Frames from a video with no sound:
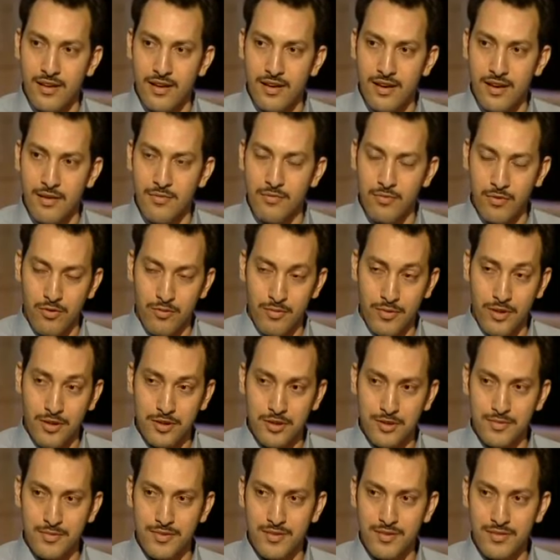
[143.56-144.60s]
I'm from
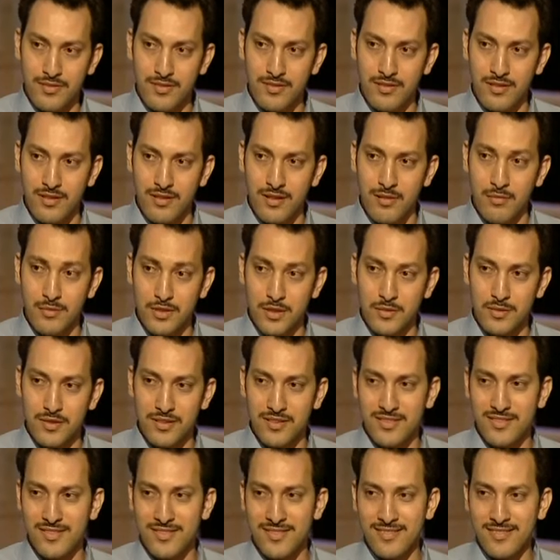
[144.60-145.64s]
Egypt. I'm
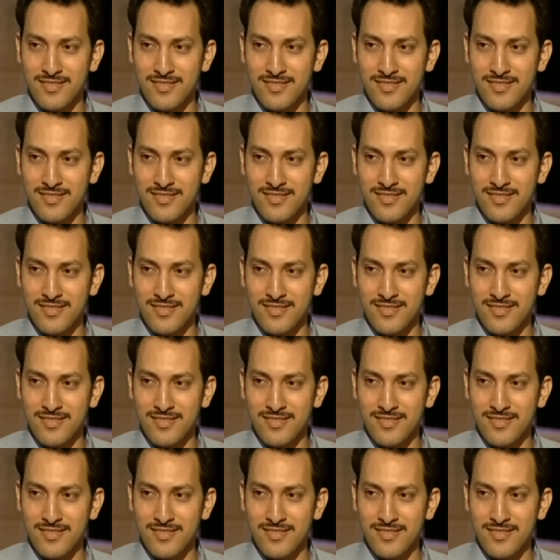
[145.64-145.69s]
Egyptian.